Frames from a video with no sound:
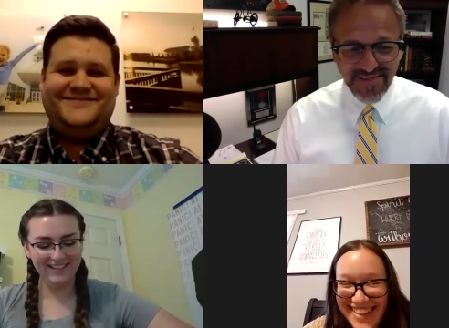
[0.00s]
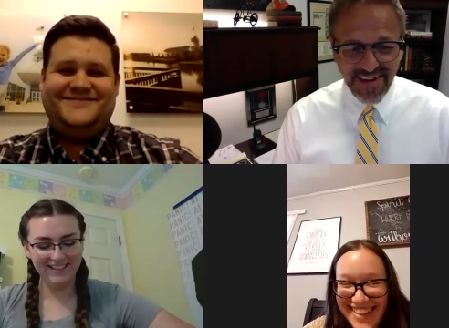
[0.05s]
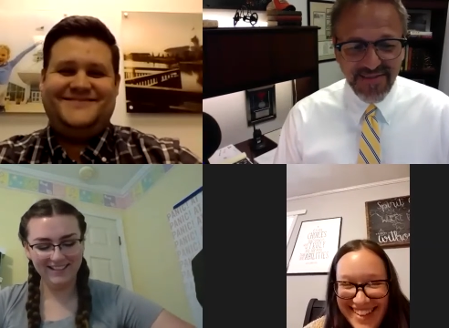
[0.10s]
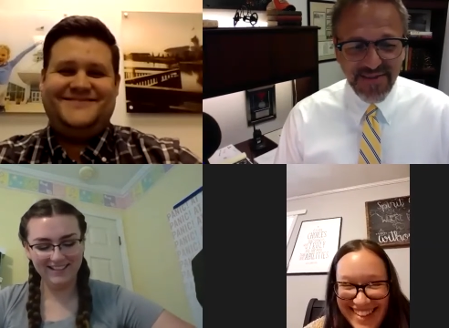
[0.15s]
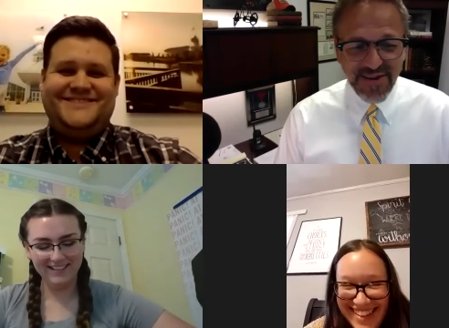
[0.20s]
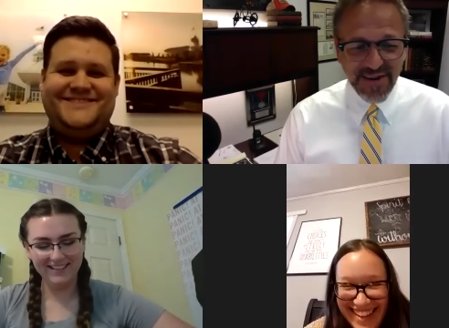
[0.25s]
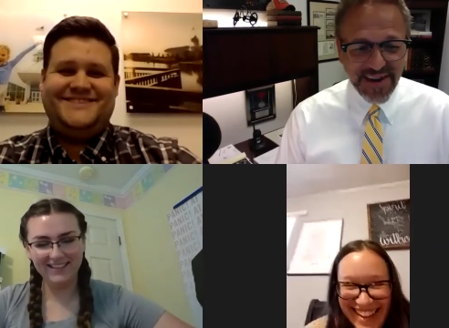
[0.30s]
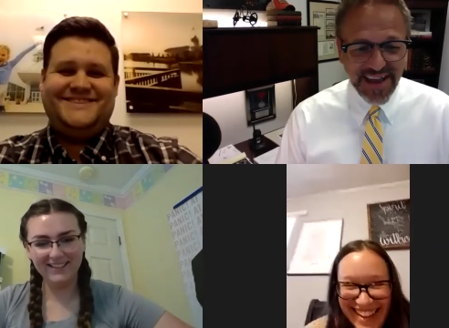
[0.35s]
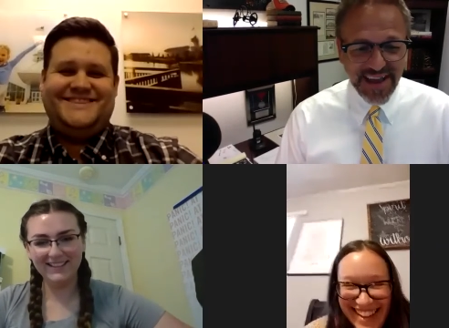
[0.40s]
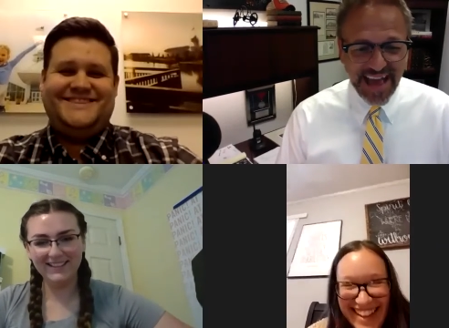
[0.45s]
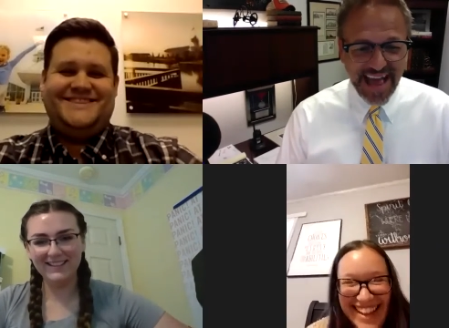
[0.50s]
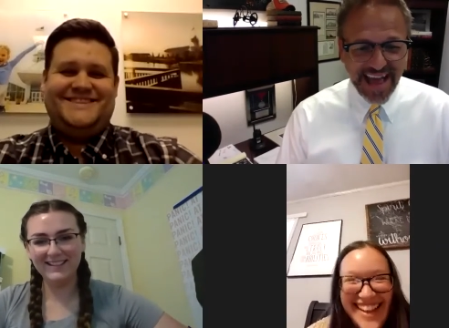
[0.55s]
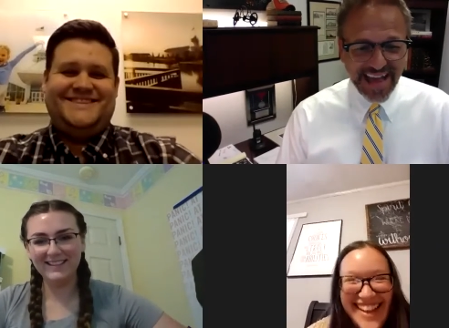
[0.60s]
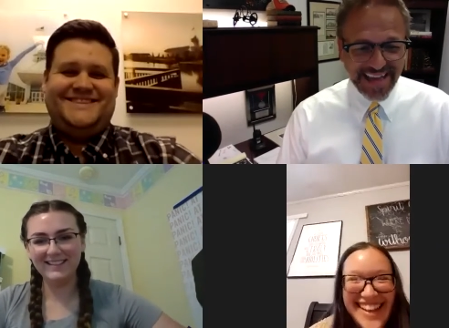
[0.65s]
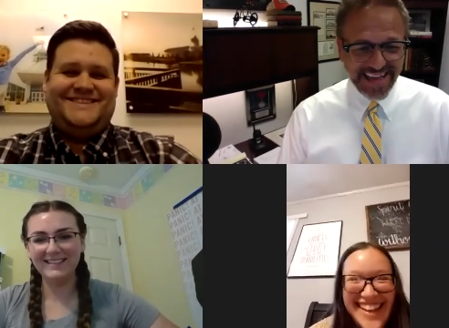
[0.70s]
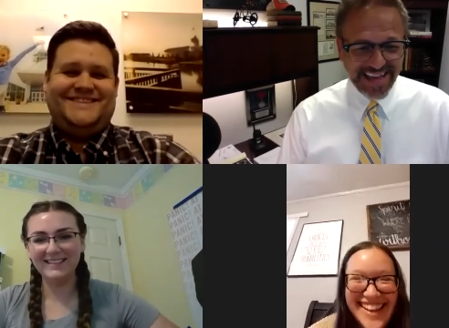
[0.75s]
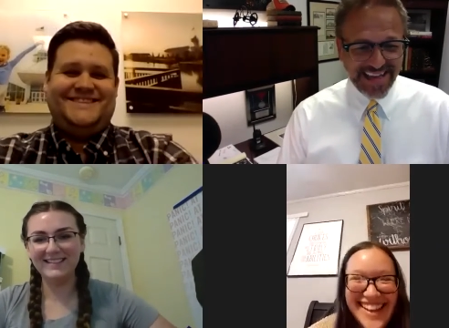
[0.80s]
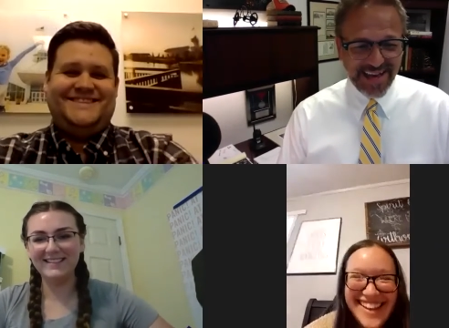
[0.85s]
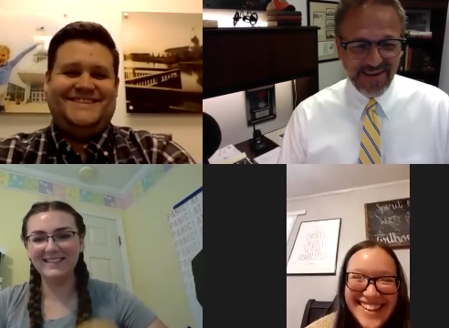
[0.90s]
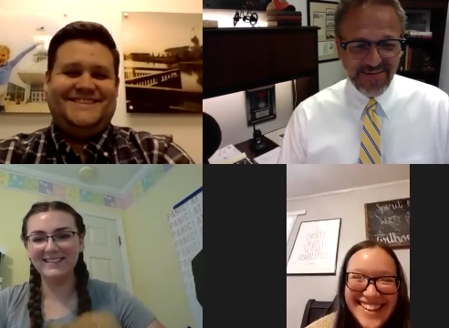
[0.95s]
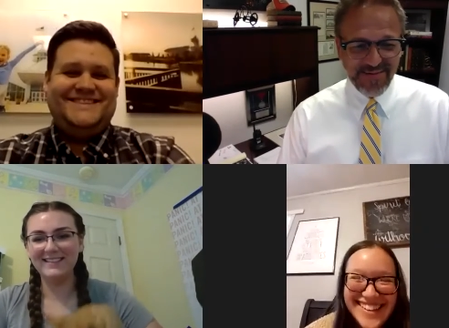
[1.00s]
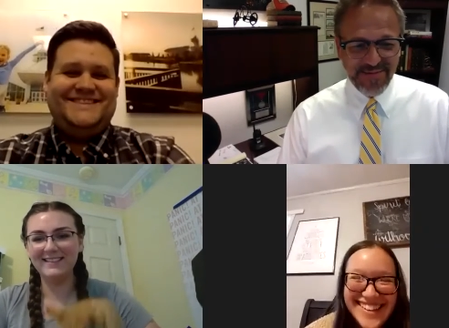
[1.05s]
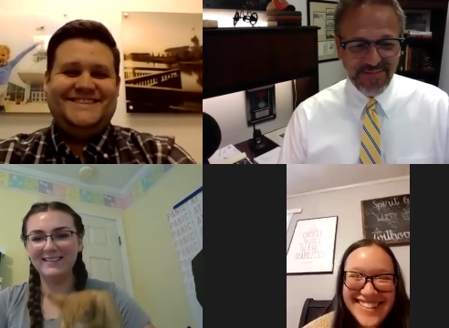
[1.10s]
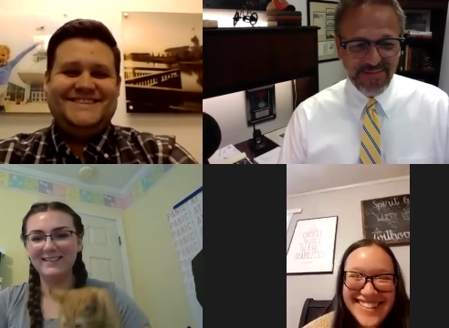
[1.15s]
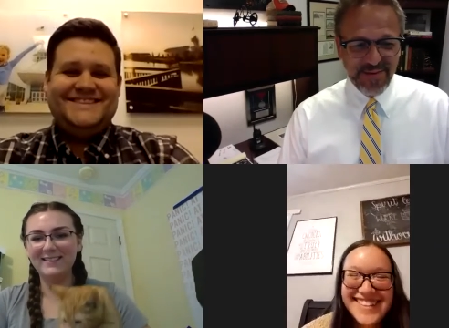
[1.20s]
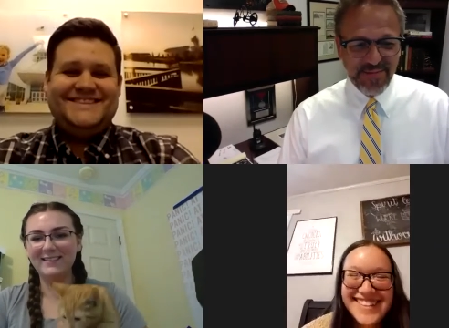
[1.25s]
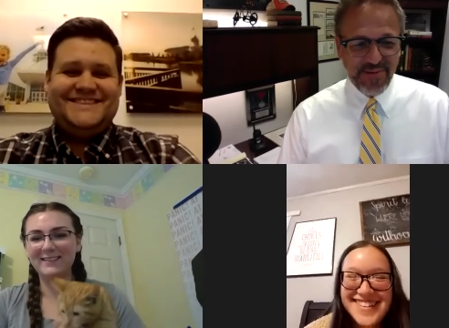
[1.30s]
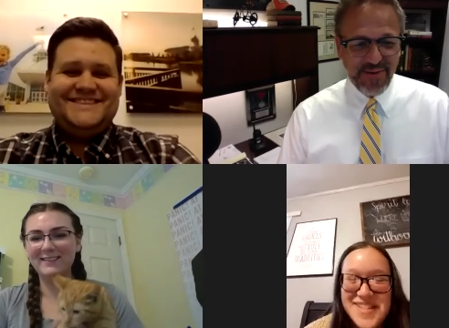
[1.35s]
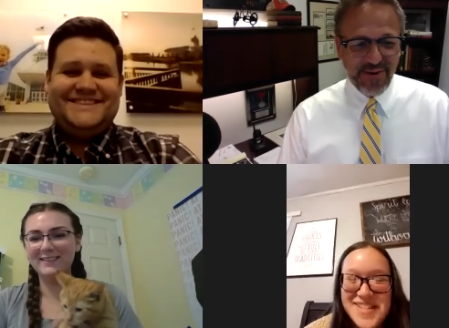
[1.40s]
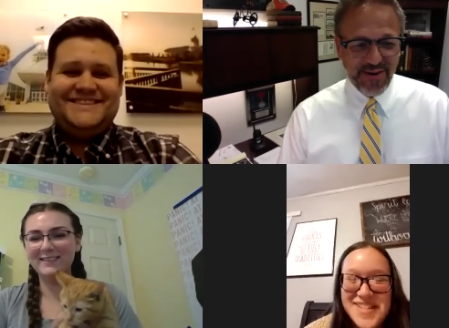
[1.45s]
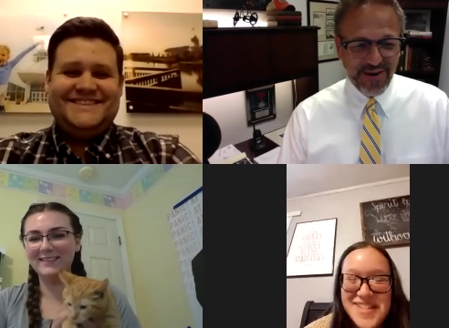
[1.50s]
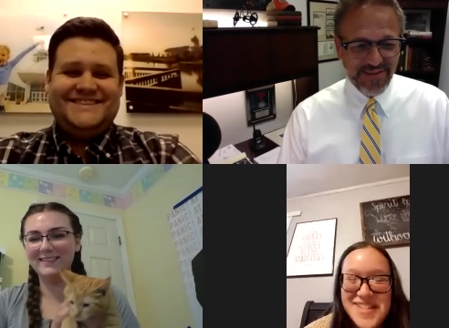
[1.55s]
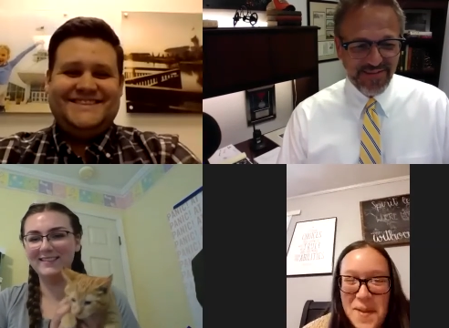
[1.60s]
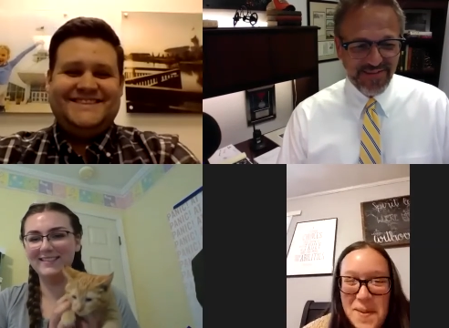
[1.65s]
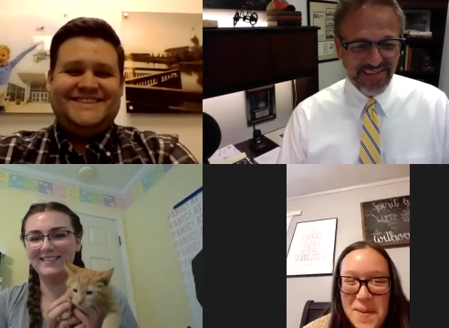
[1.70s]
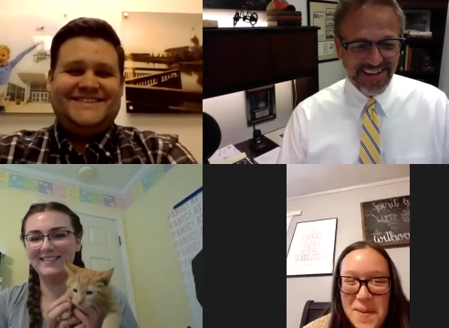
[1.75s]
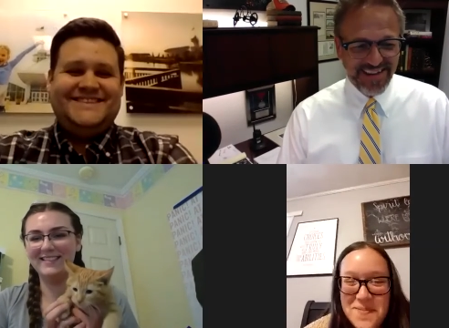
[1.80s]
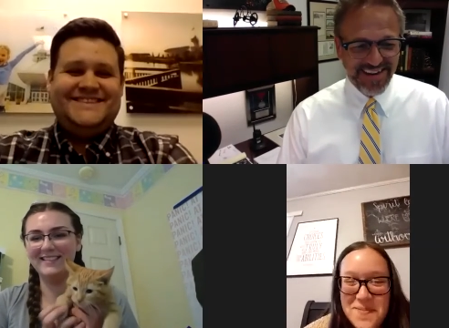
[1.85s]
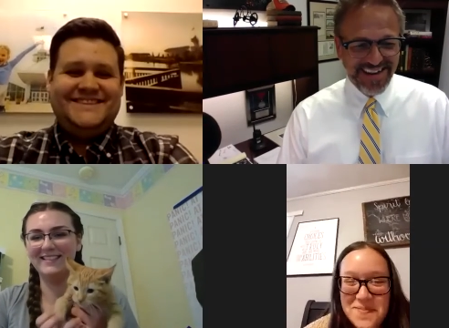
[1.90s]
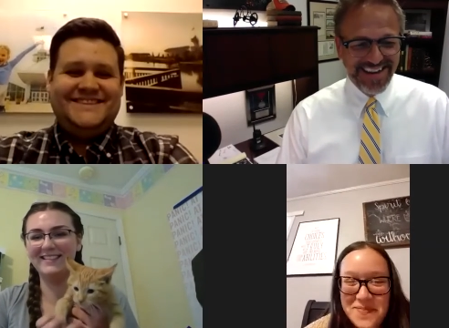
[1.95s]
Speaker 1: maybe your cat could come and be part
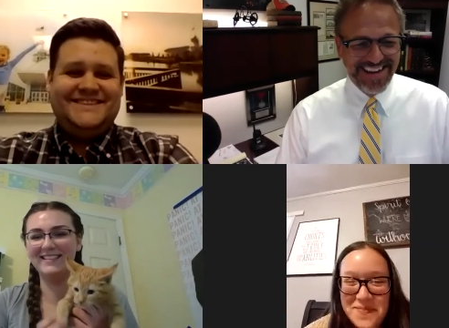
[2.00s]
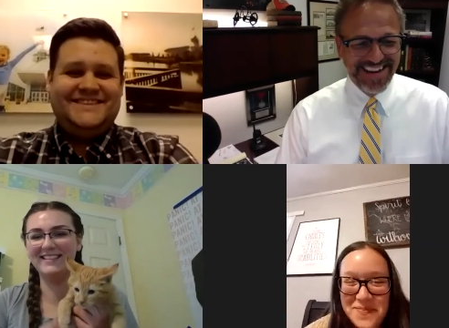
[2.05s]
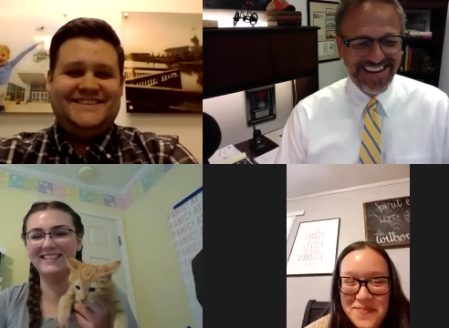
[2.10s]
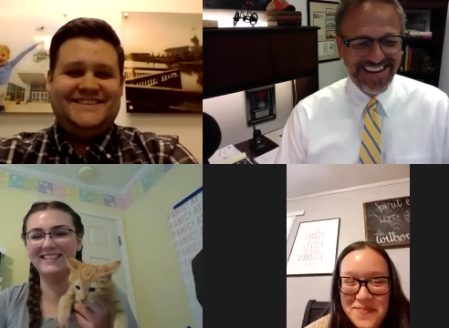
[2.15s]
of it.